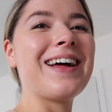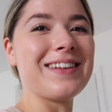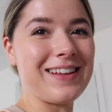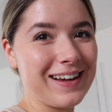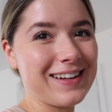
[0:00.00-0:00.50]

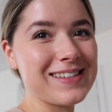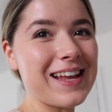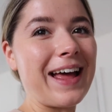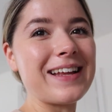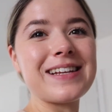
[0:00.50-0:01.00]
Like I
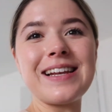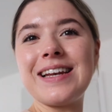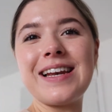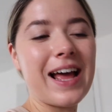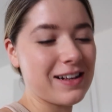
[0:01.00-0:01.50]
said,
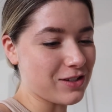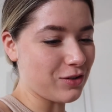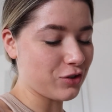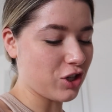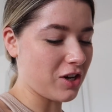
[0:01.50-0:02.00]
let's
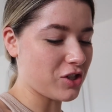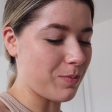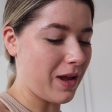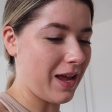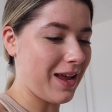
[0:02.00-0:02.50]
not judge
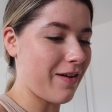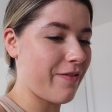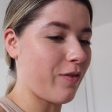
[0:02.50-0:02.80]
me